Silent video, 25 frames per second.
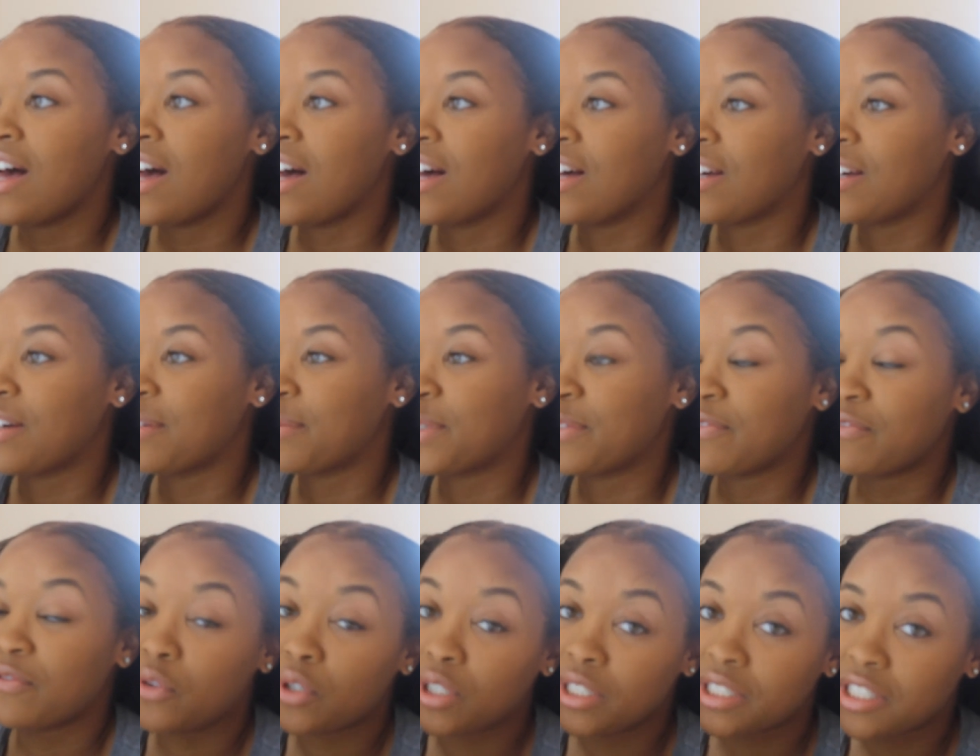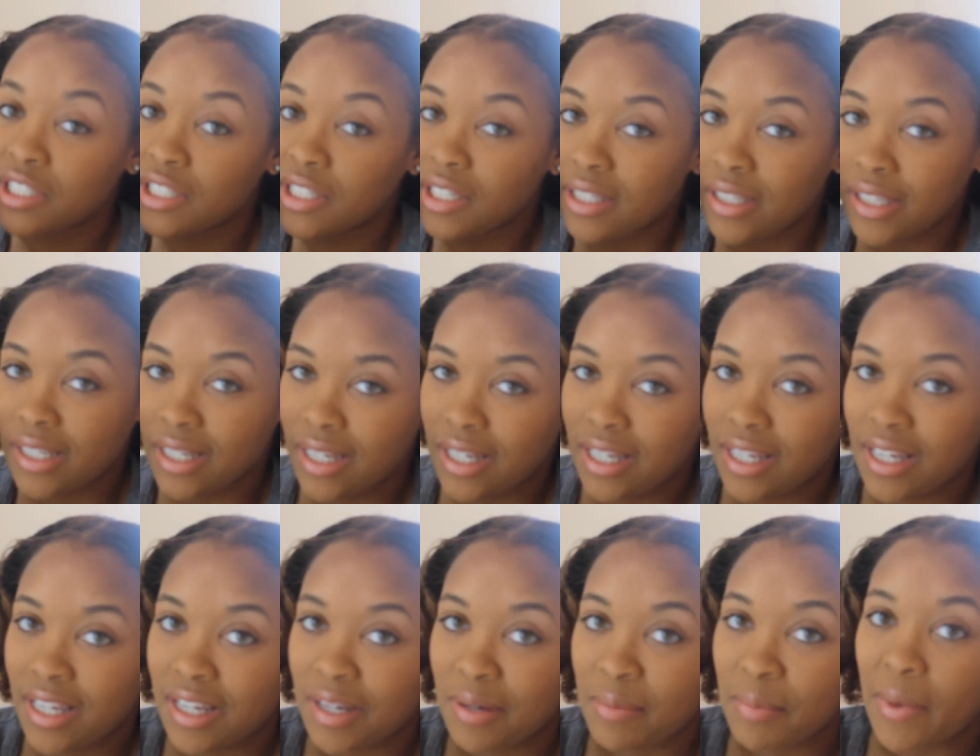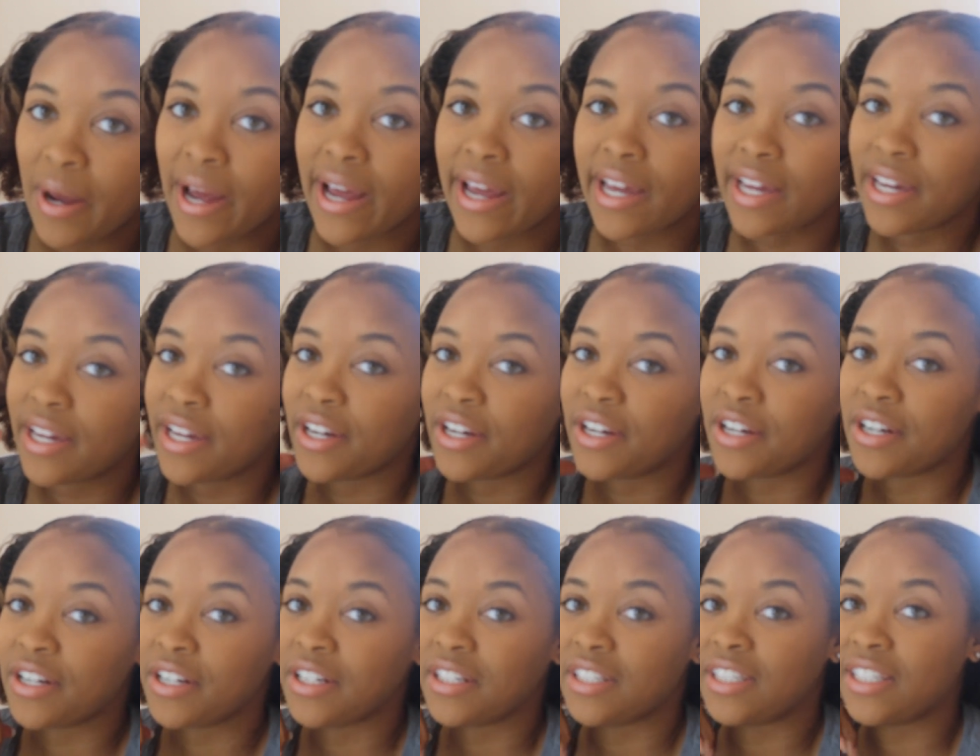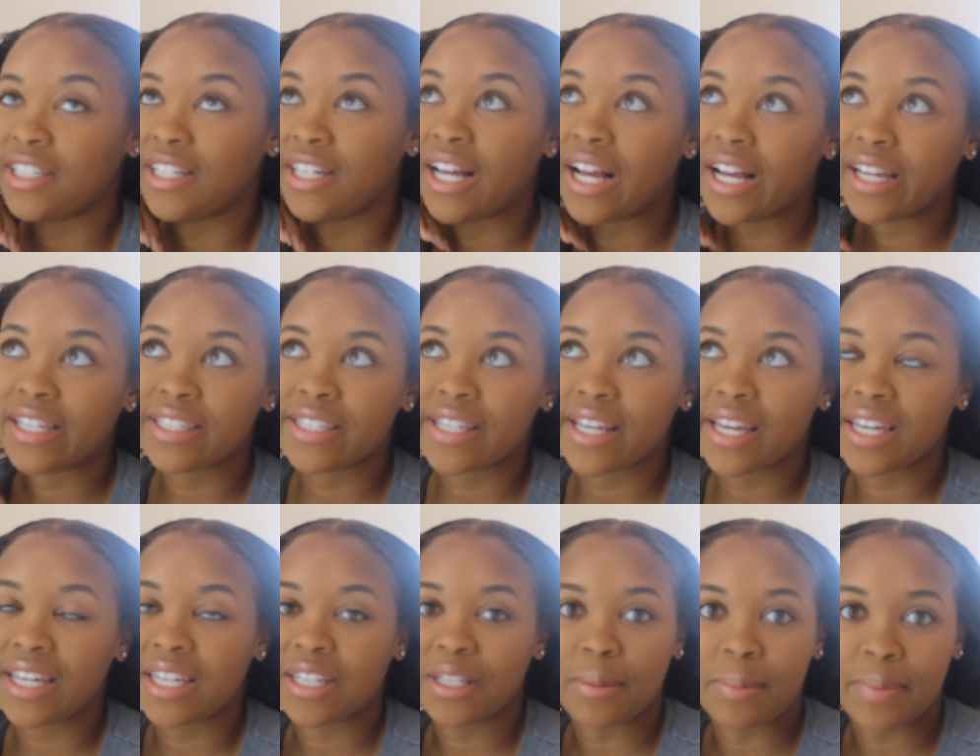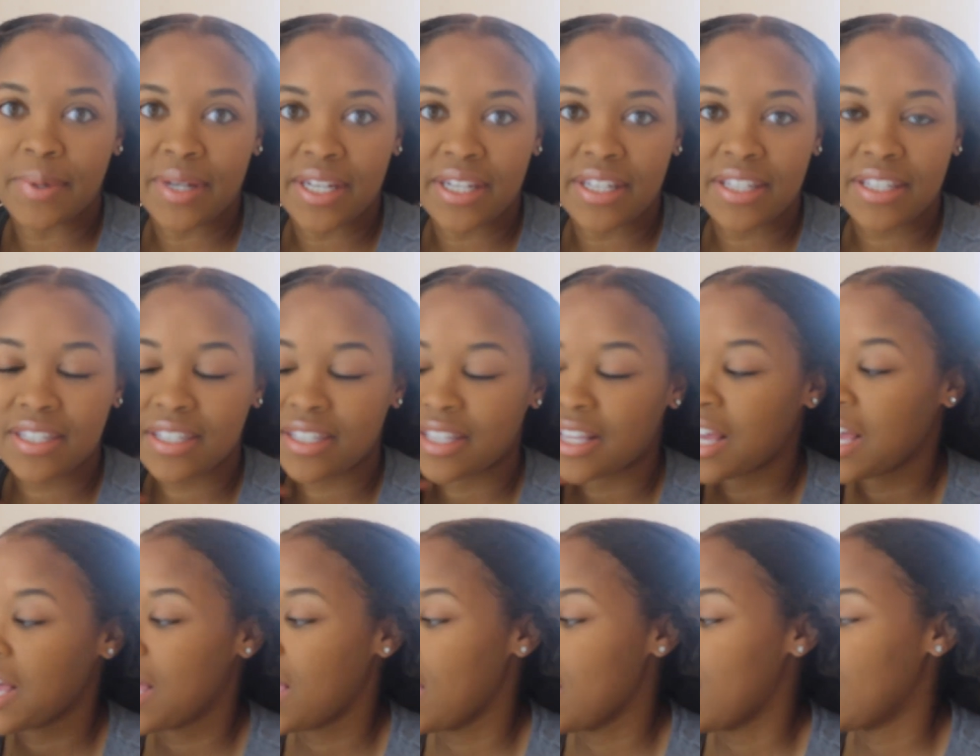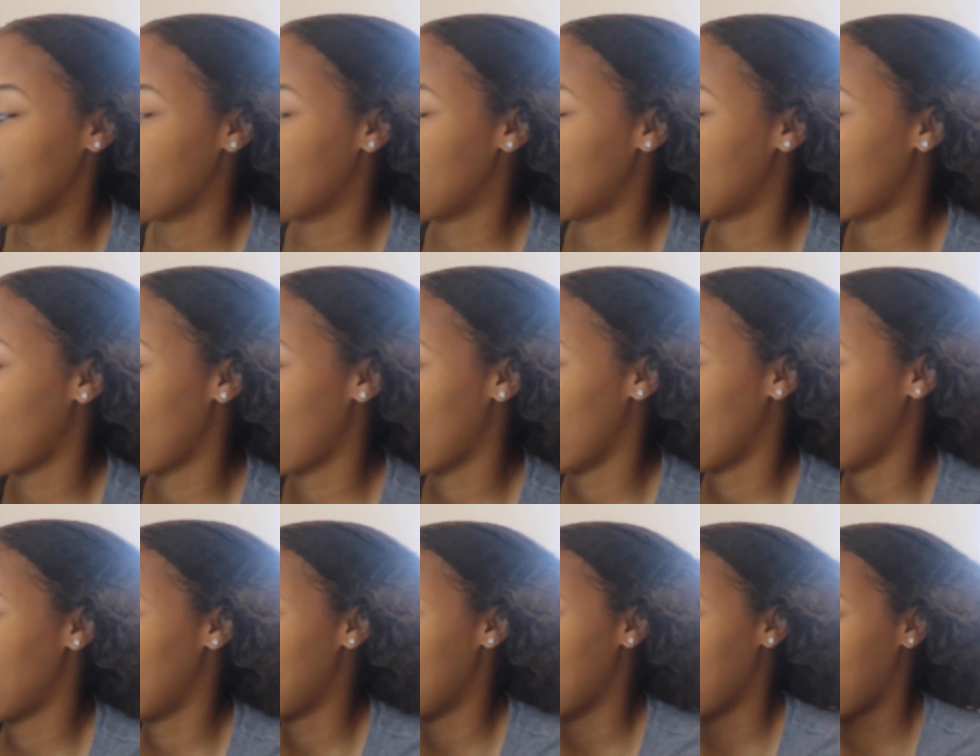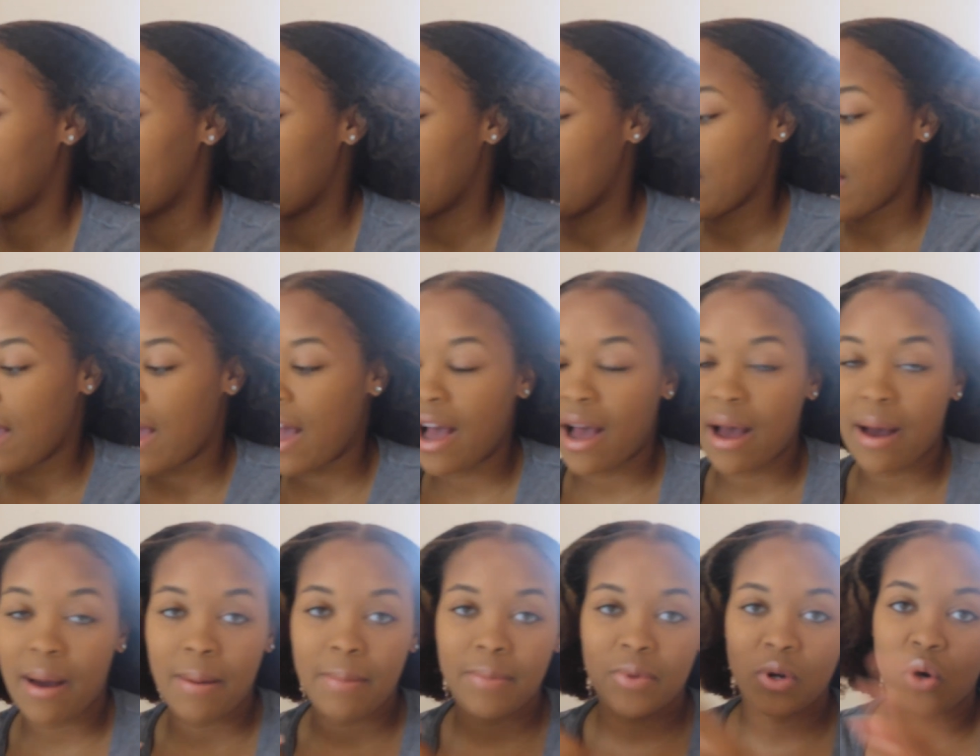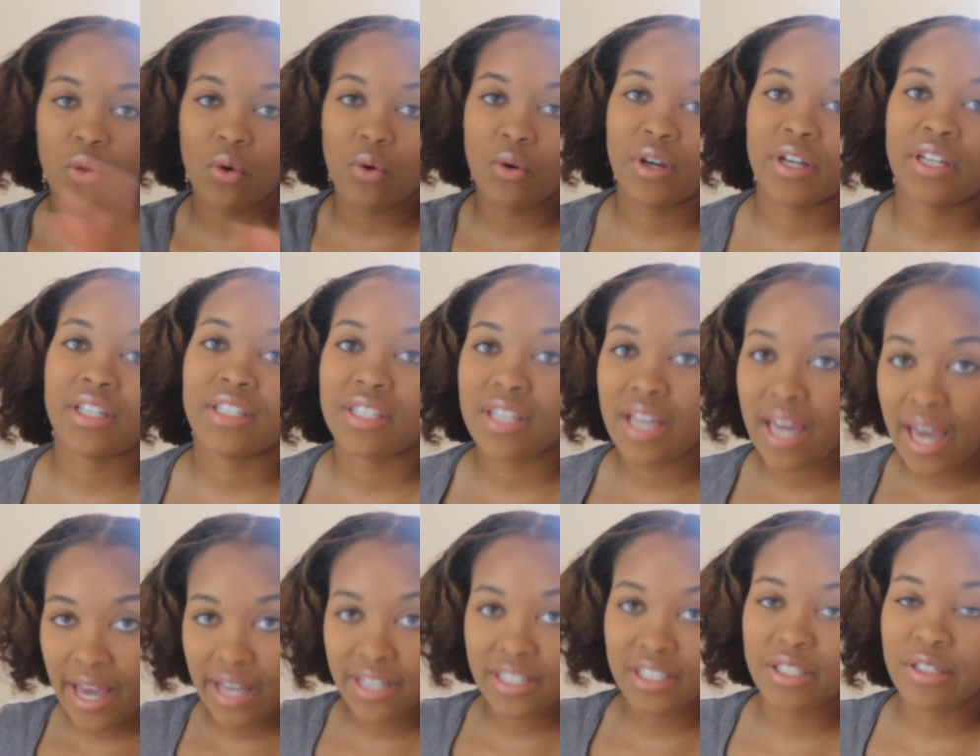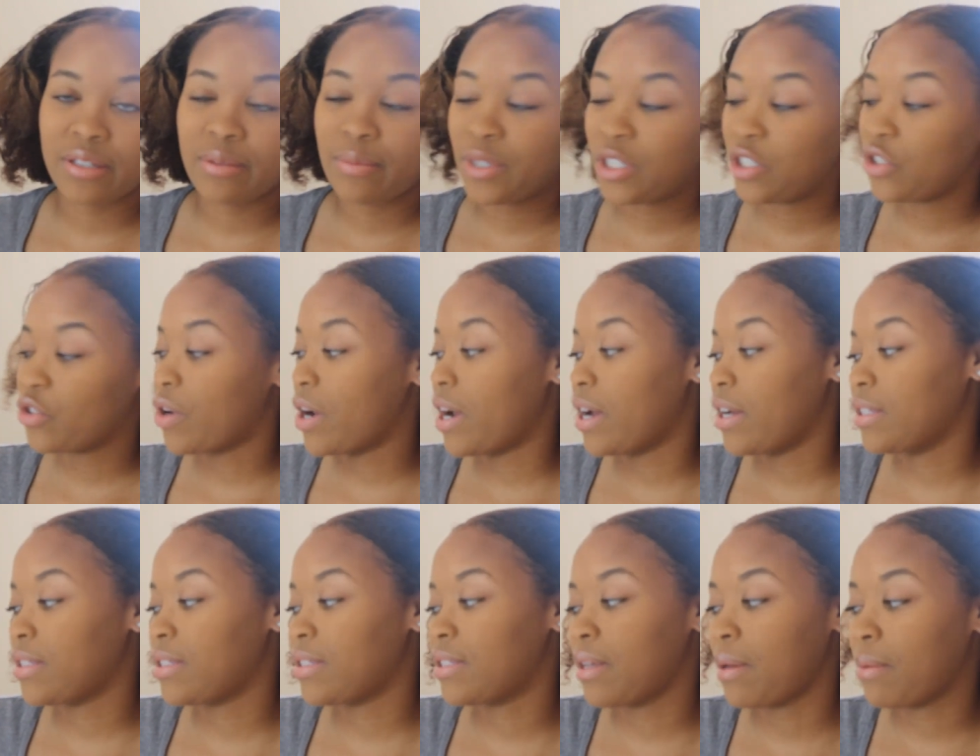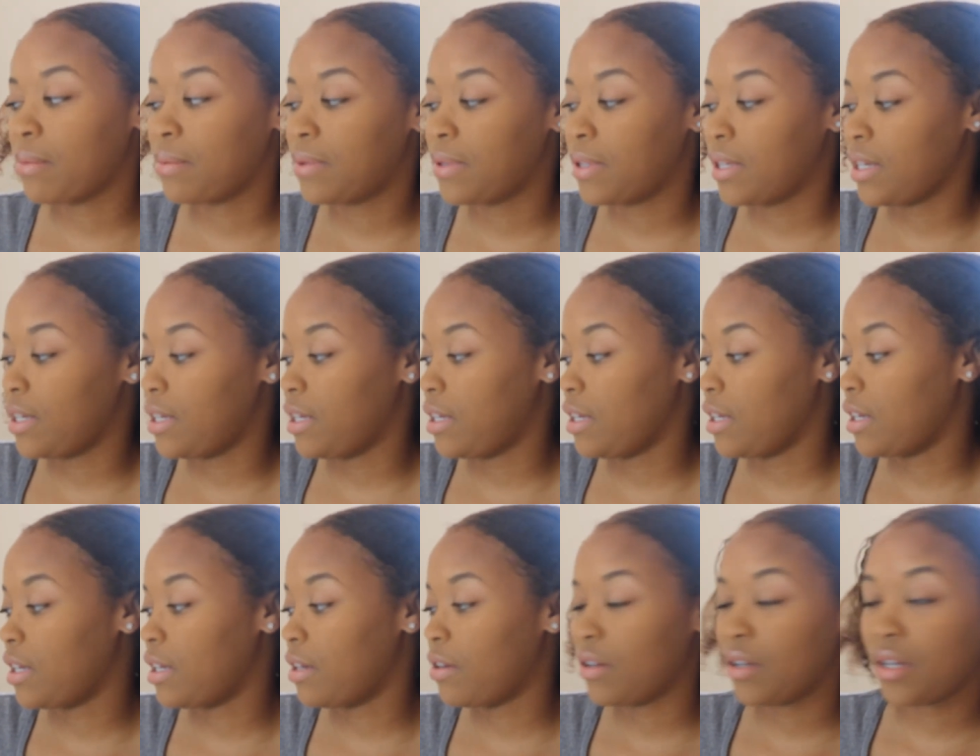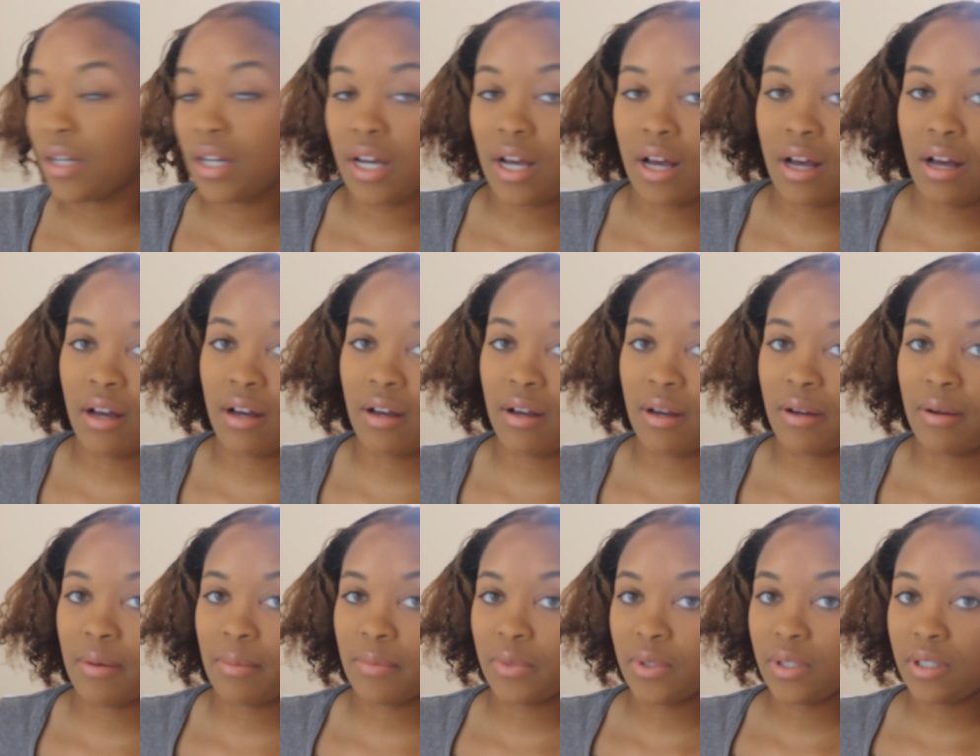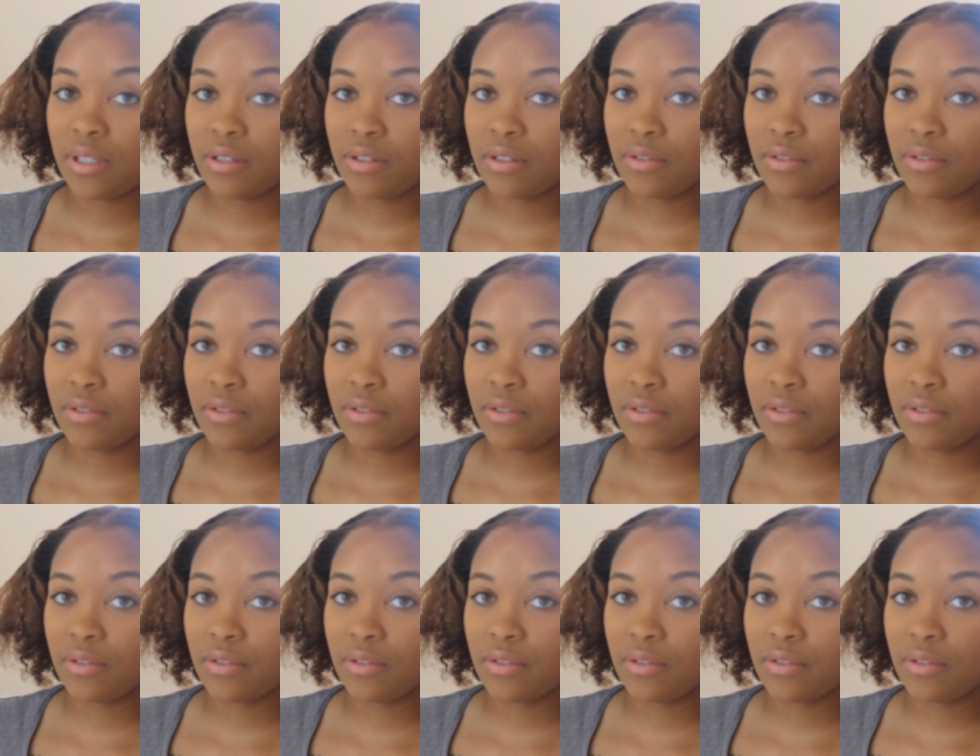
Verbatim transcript: um, unfortunately my hair did not take it the best so today i'm going to actually be trying something um,